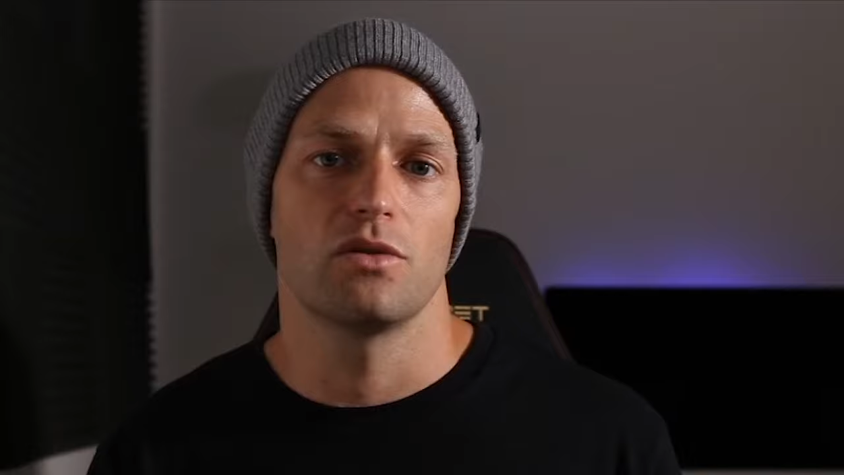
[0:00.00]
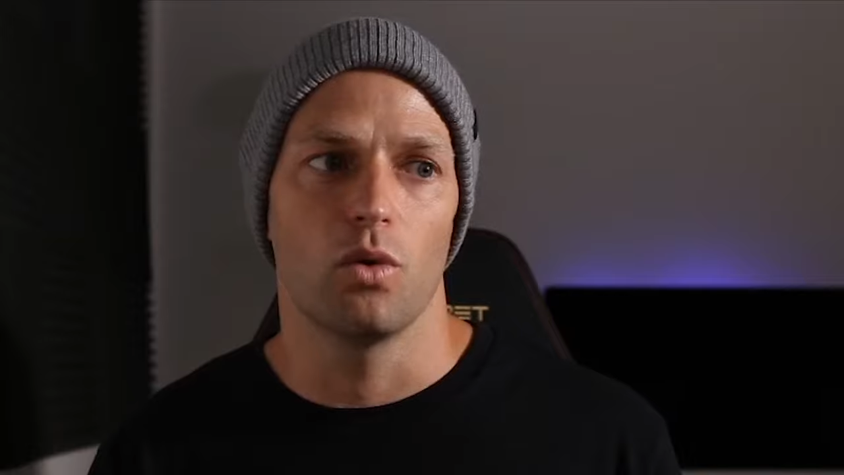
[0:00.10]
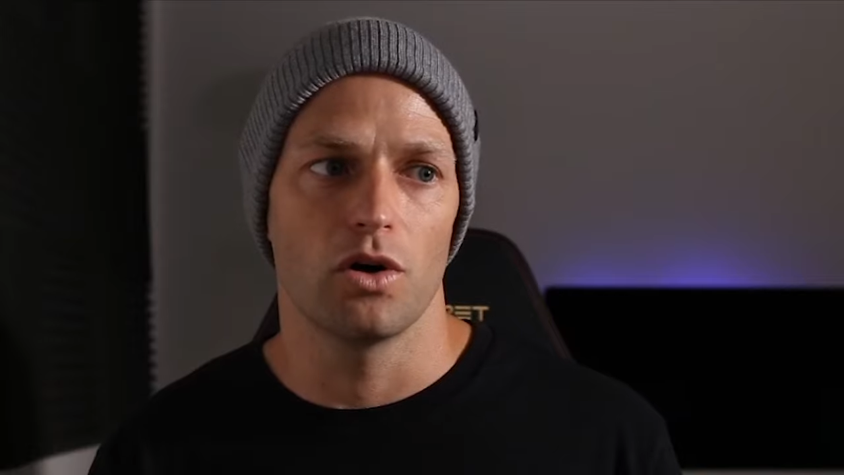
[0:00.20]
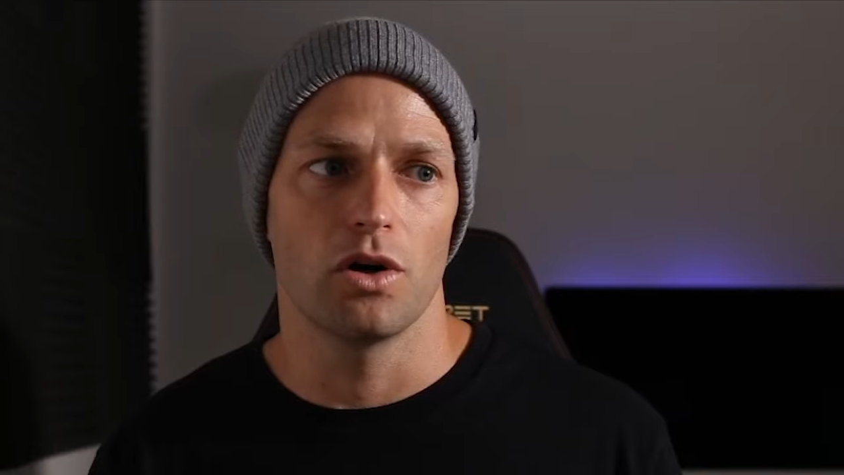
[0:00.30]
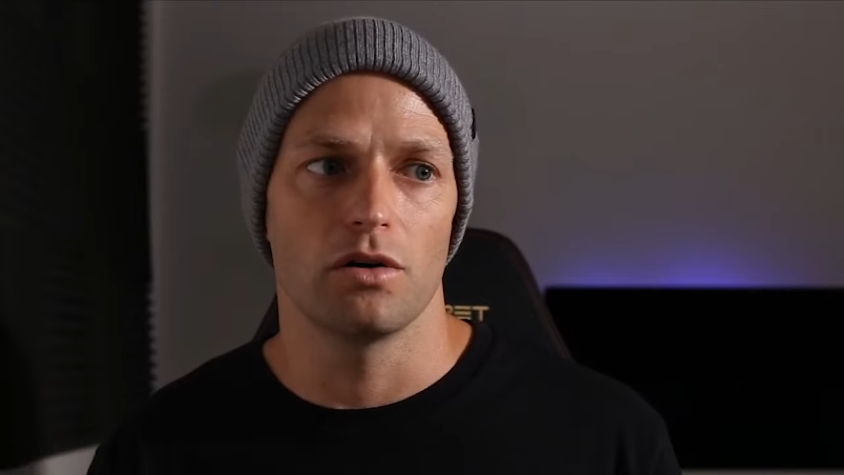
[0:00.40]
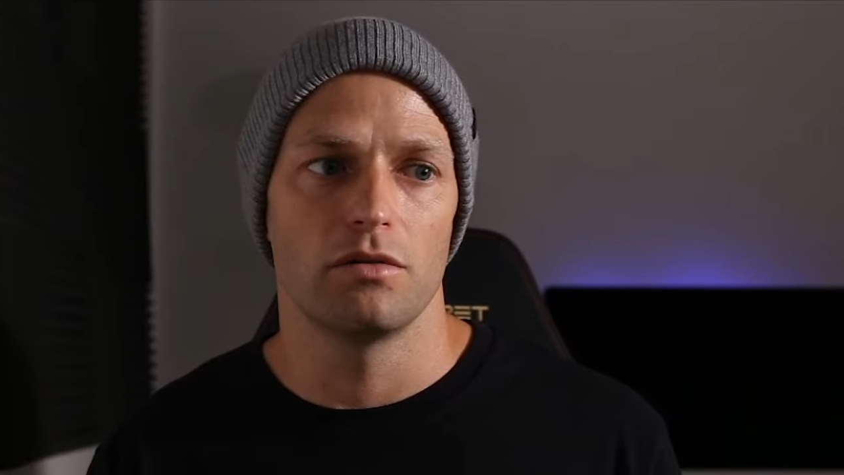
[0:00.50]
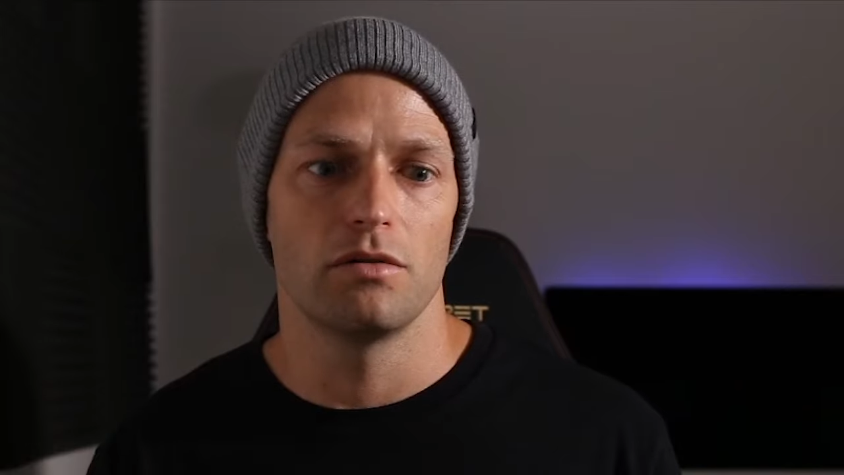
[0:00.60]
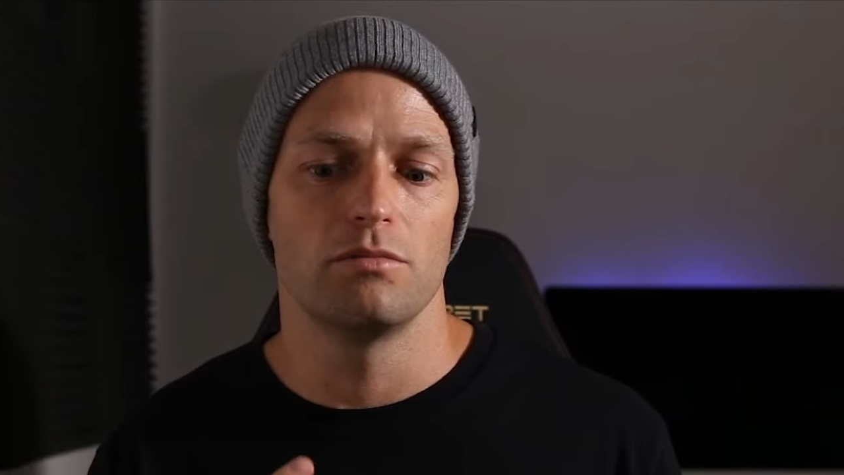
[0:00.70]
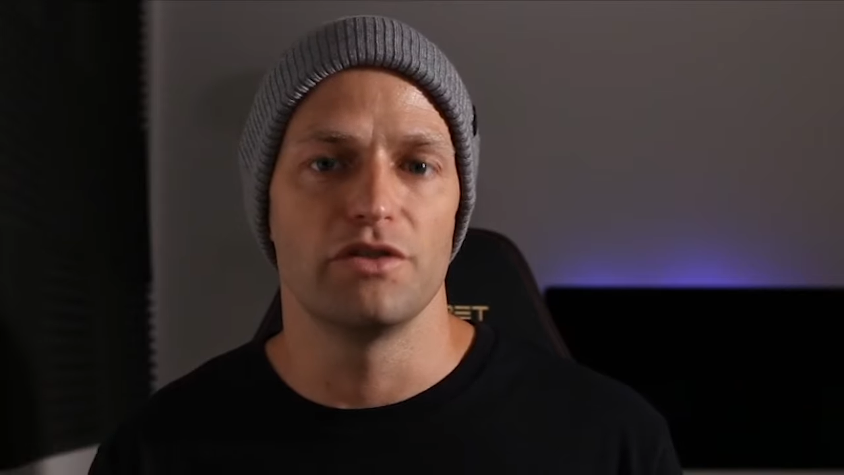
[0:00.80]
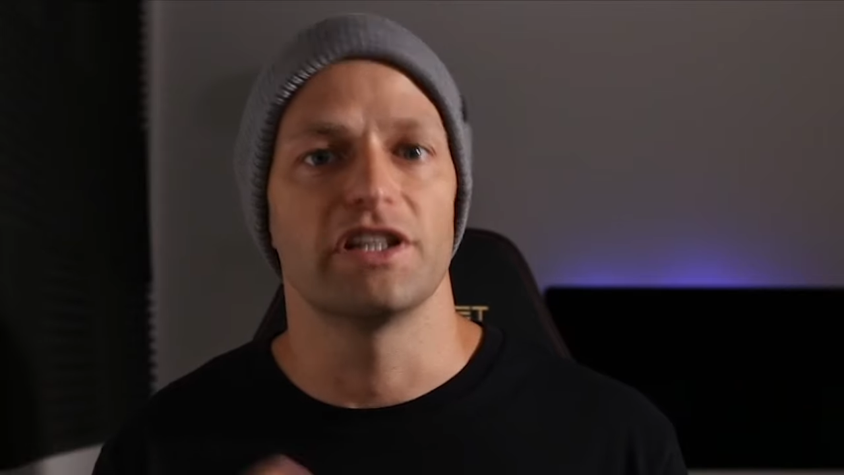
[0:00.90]
or
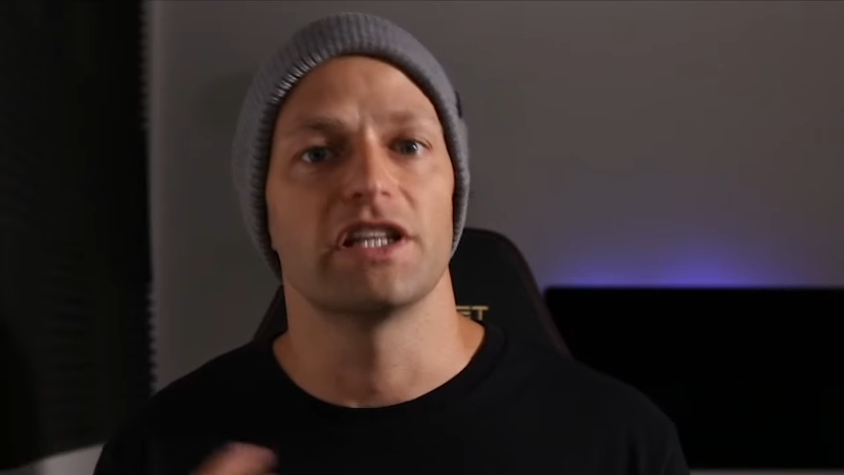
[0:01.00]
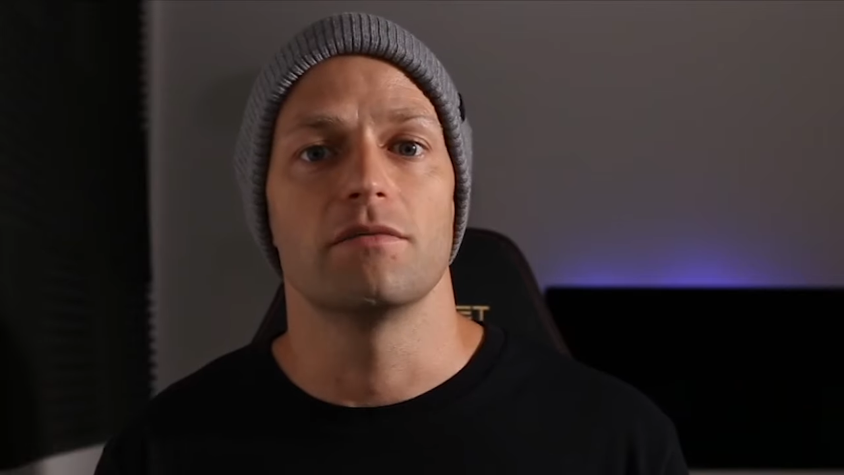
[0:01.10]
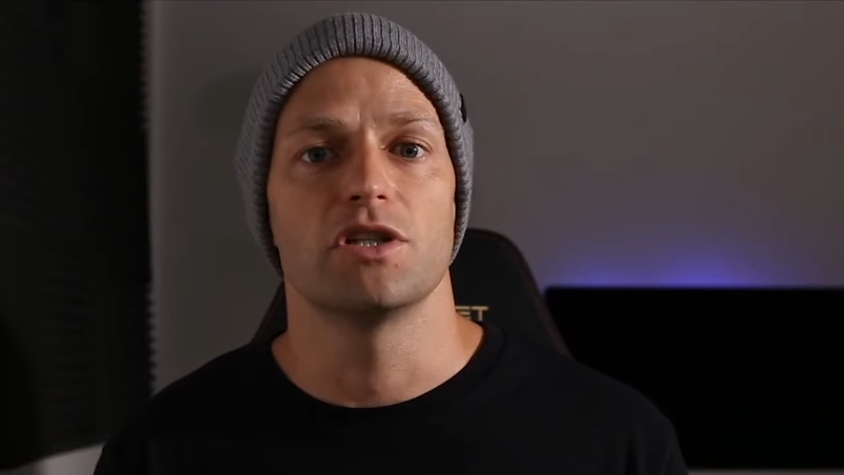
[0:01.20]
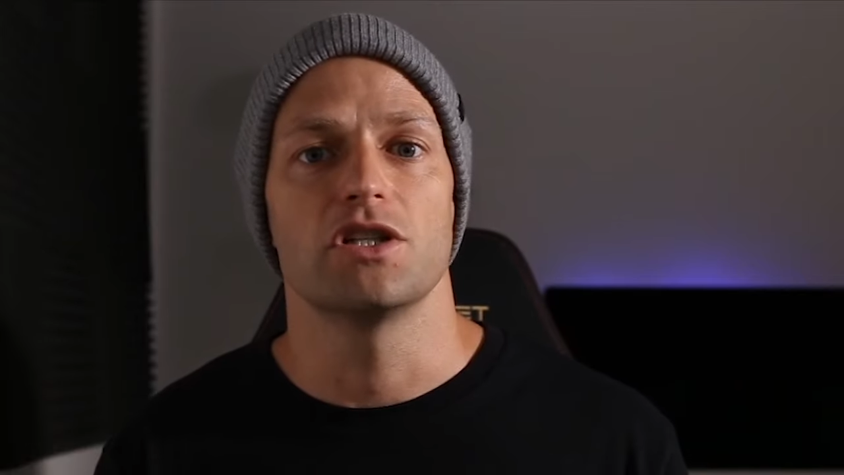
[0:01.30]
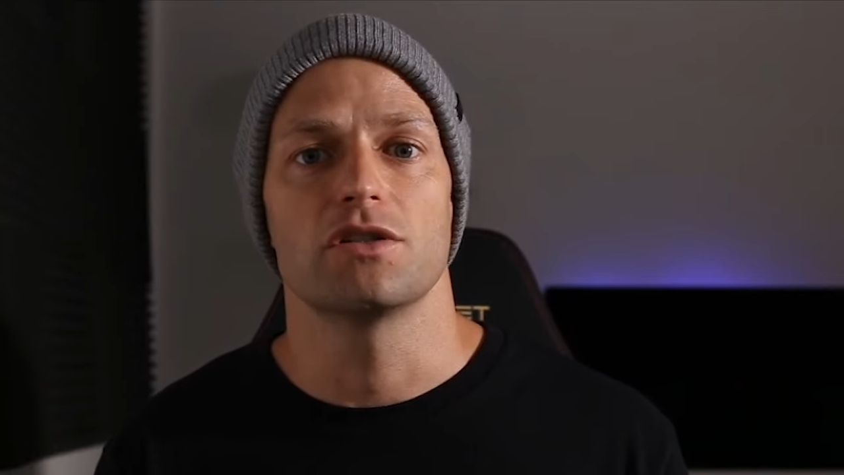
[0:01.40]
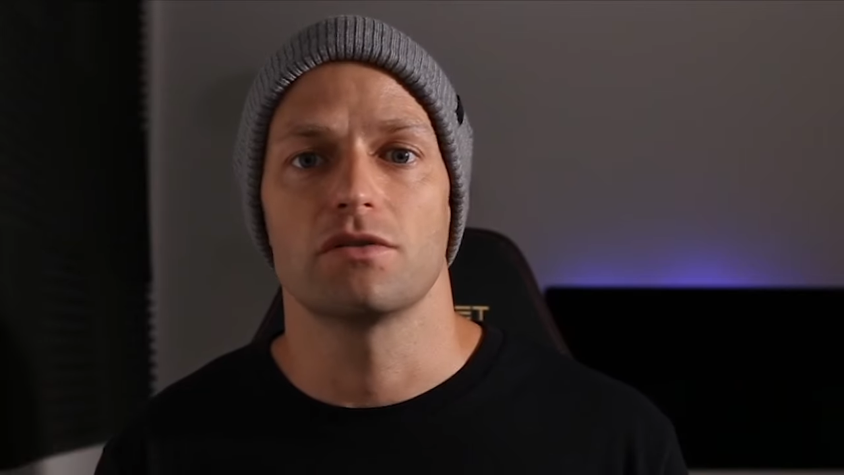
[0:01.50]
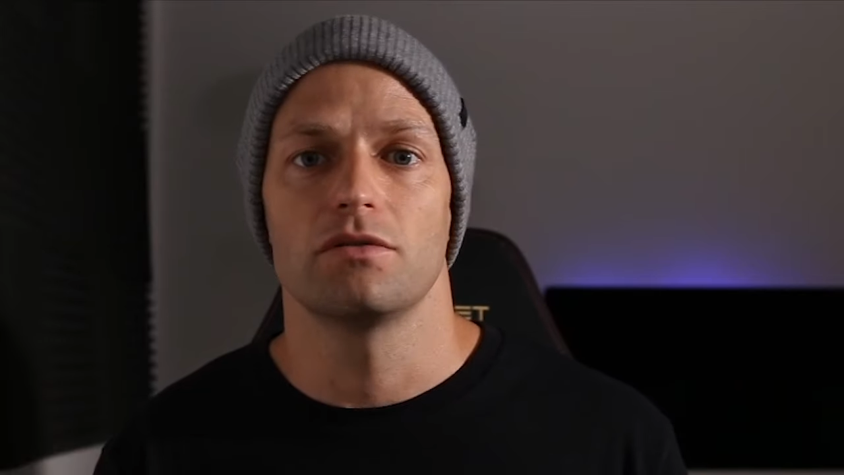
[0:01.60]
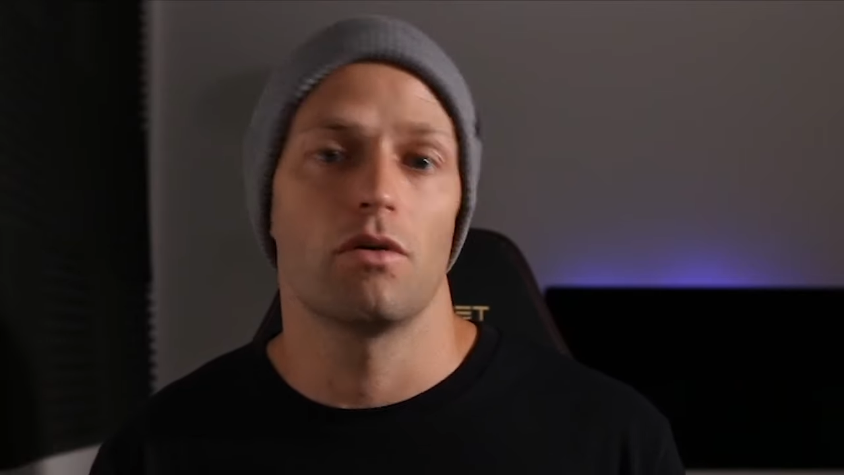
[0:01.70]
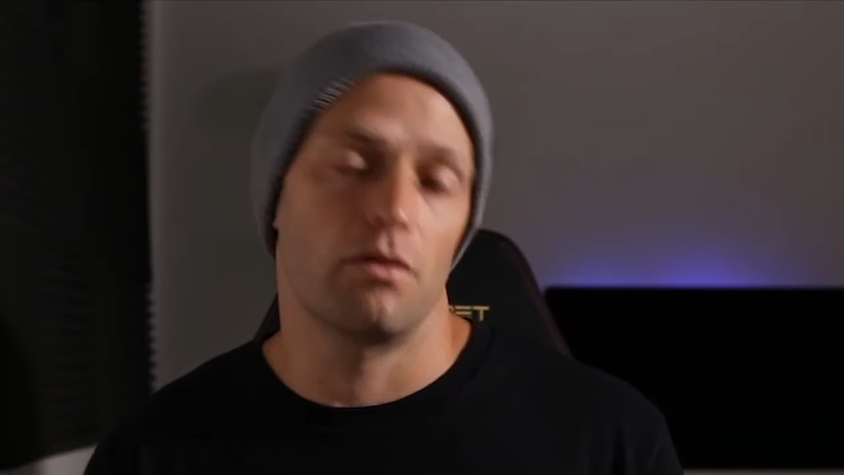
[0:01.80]
moving images,